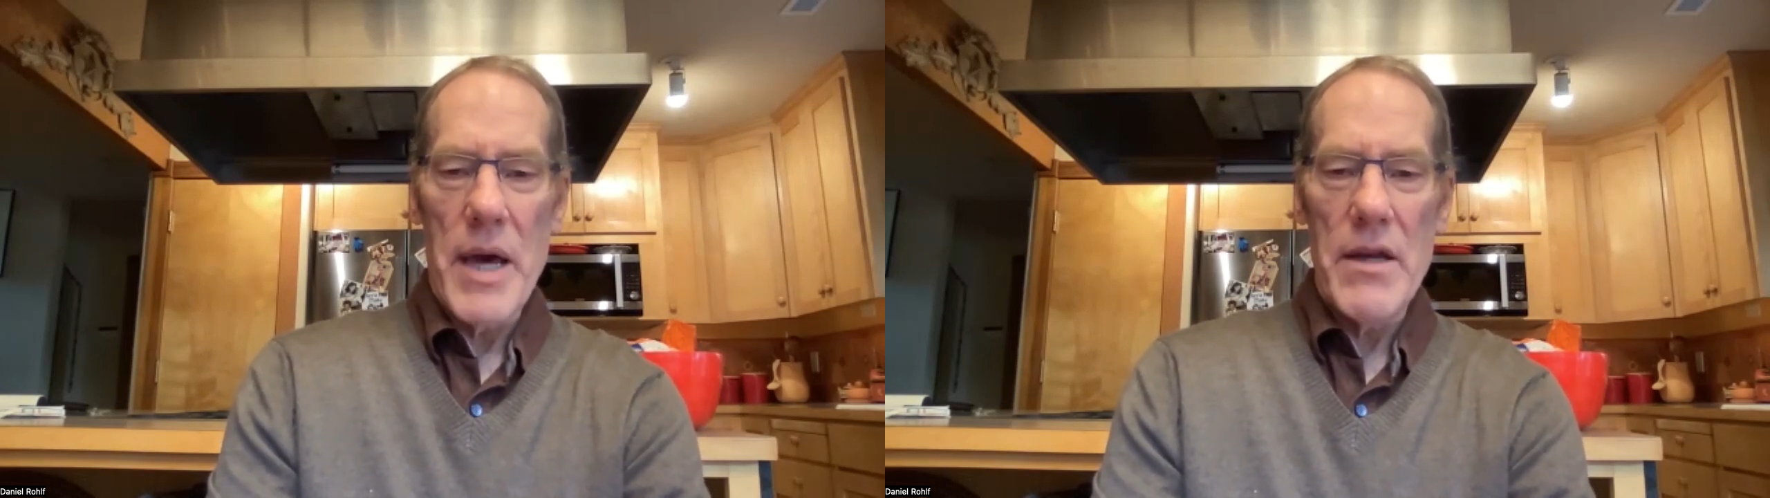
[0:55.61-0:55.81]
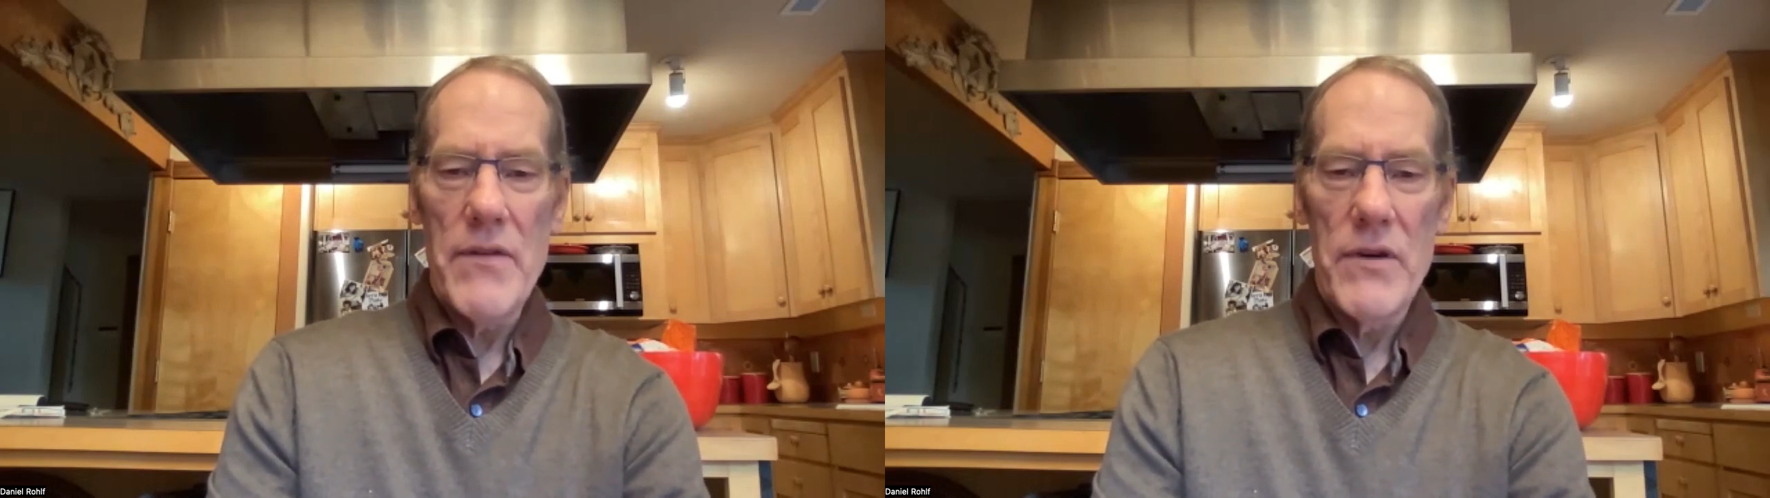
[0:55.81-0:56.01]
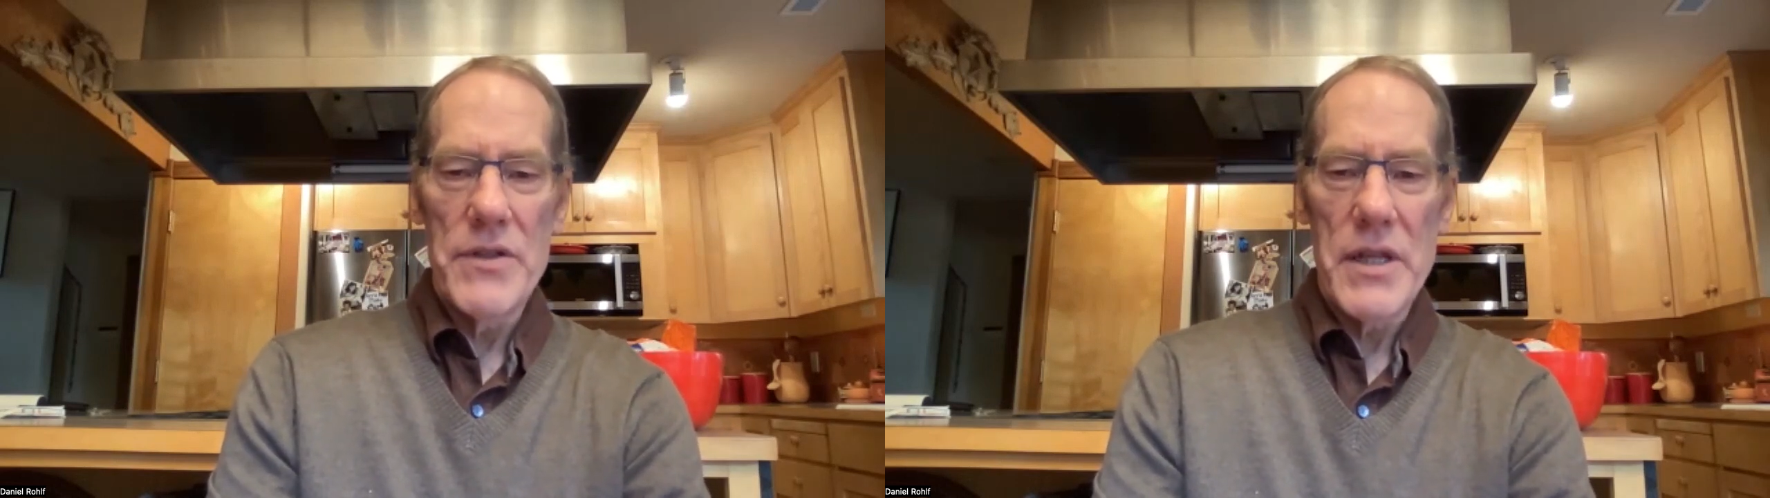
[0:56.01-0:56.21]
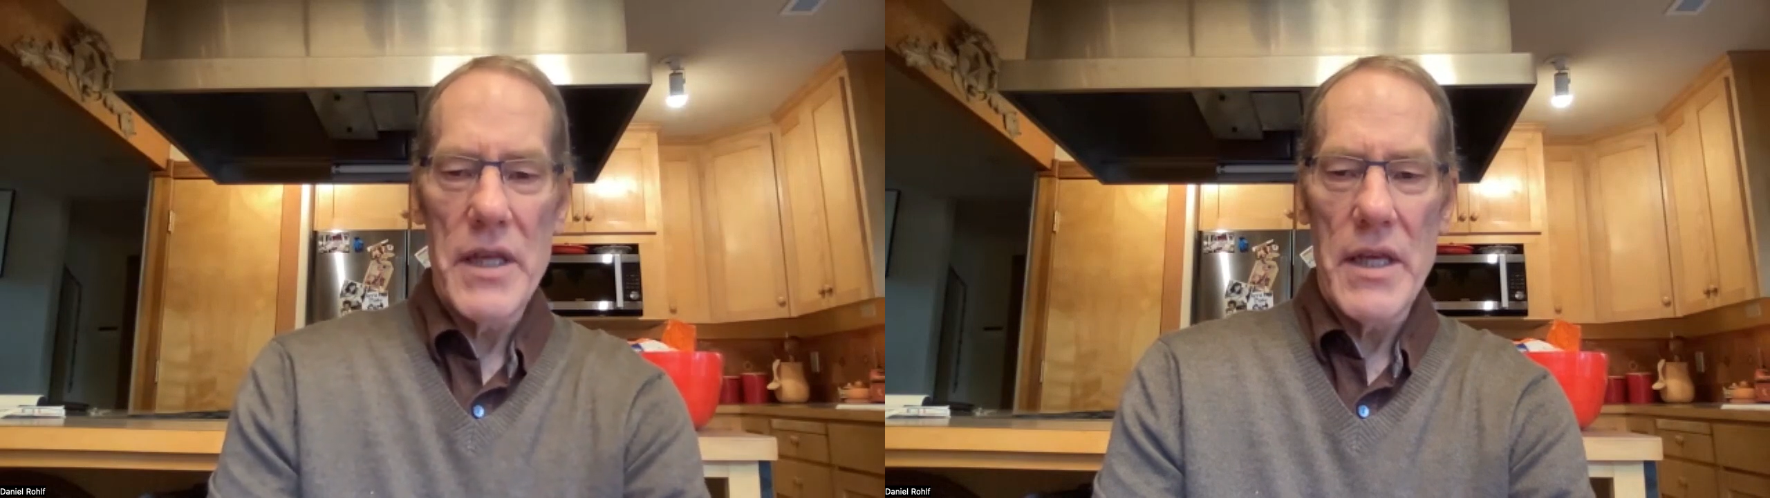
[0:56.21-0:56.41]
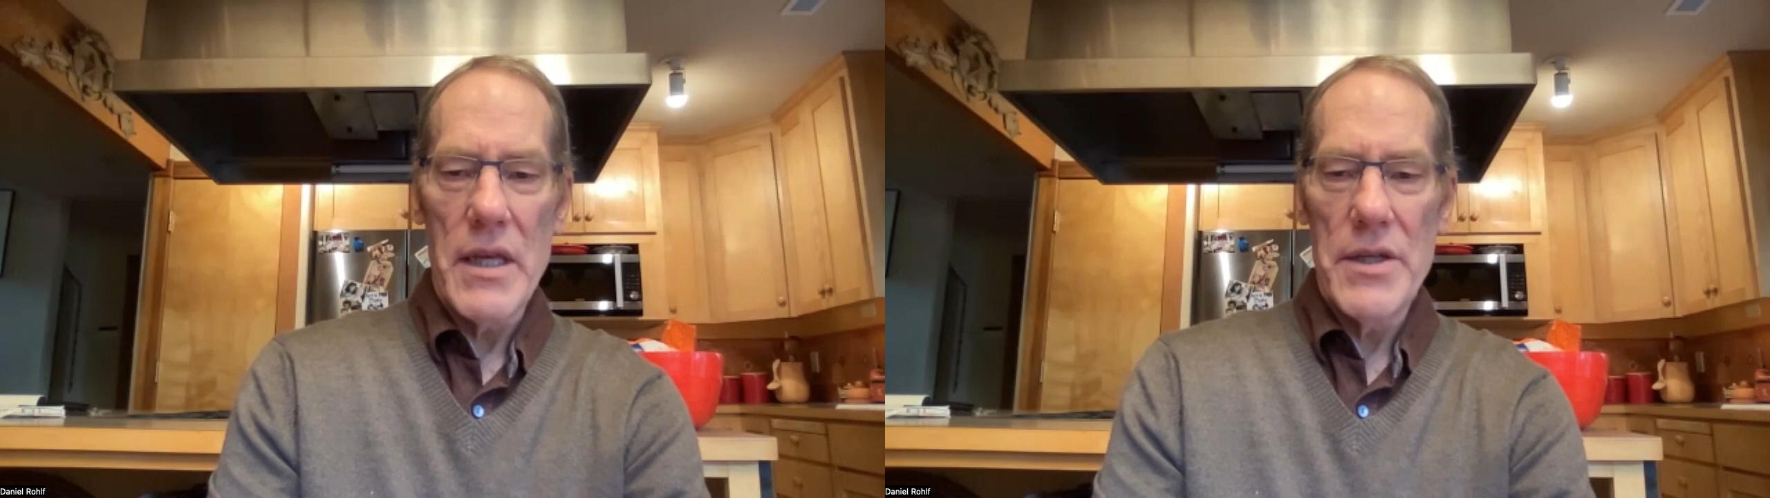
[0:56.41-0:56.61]

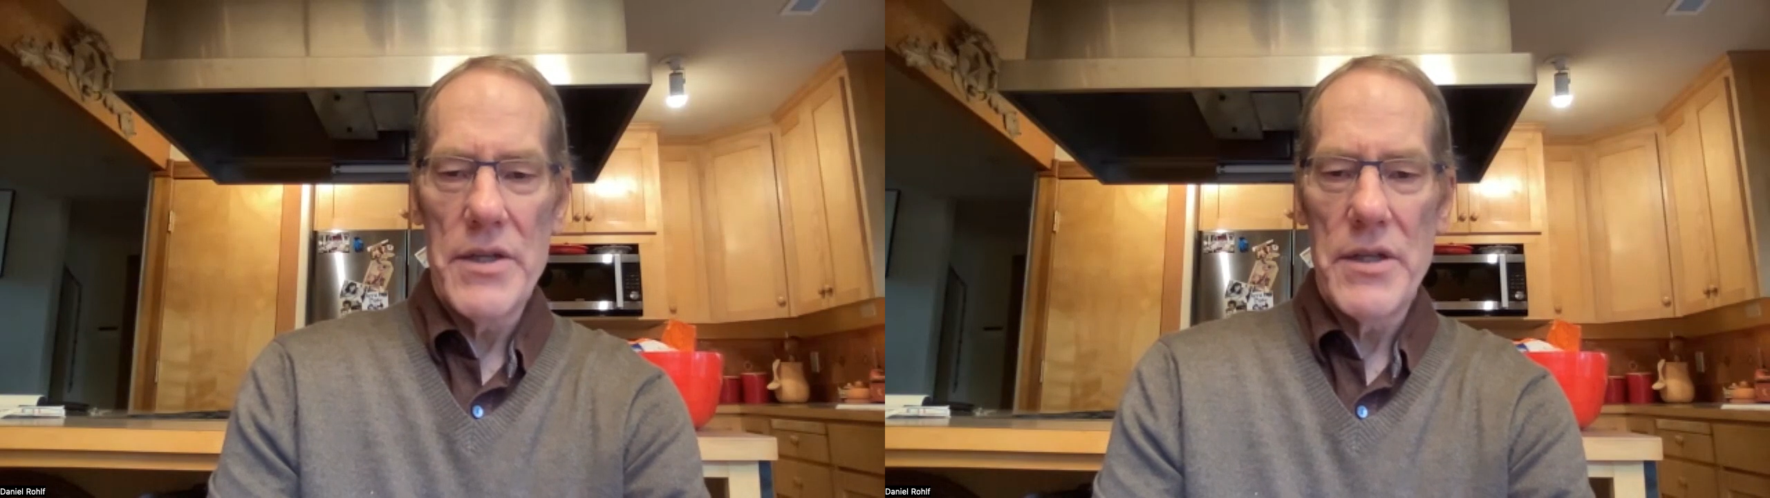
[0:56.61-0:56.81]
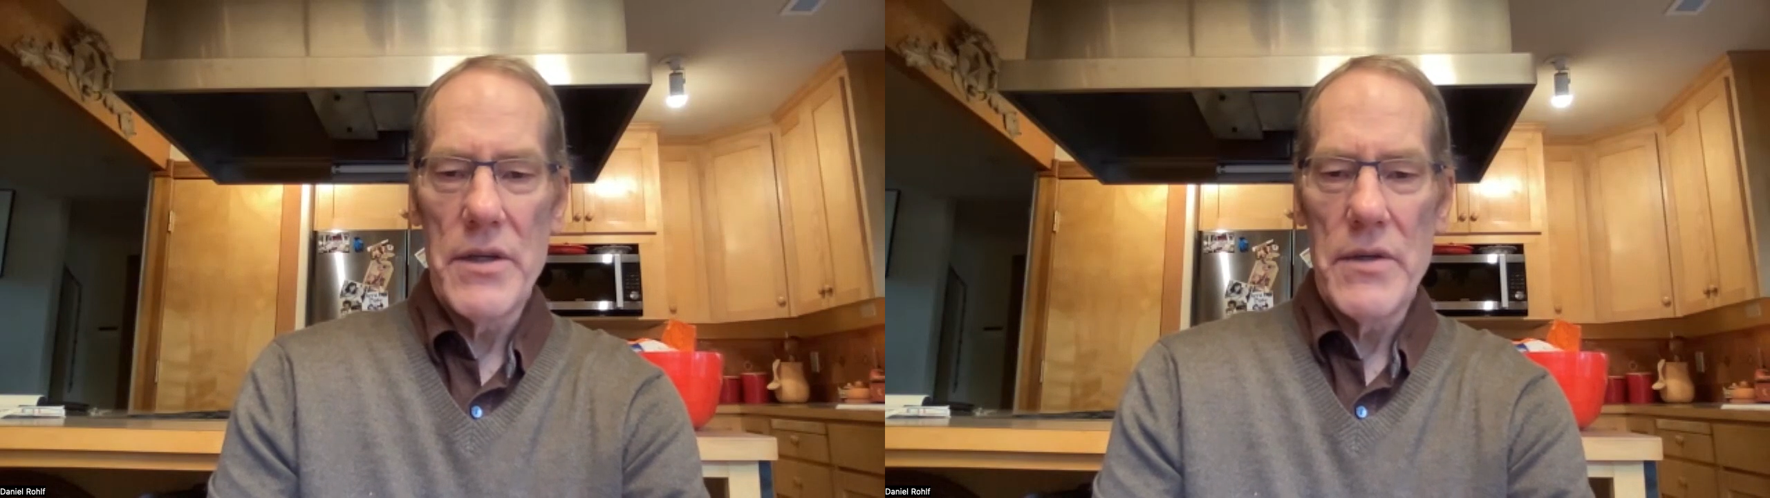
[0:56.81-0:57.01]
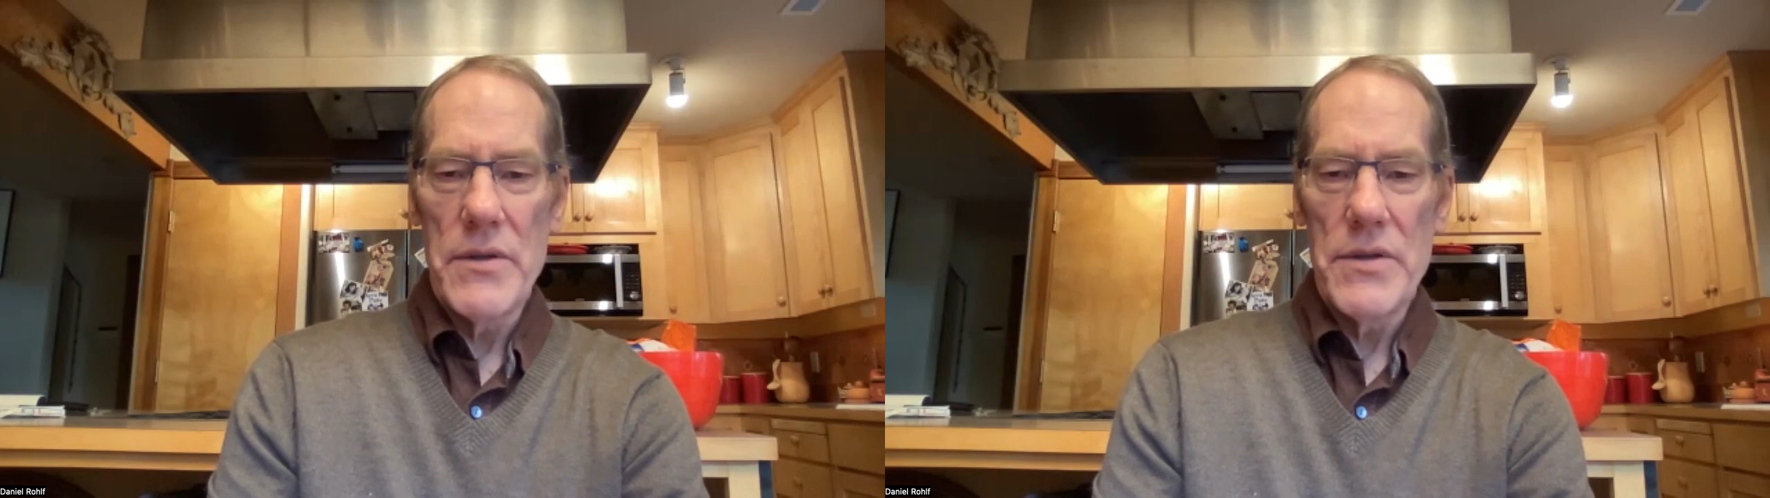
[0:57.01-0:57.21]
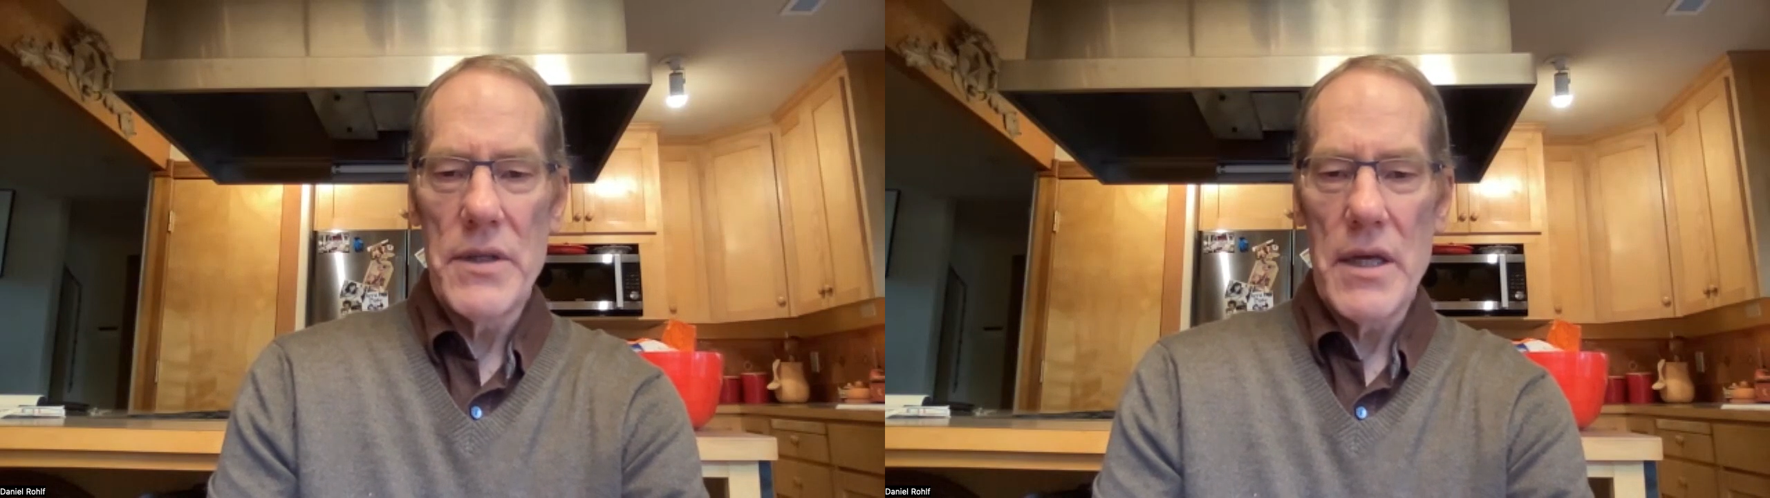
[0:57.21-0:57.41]
biodiversity issues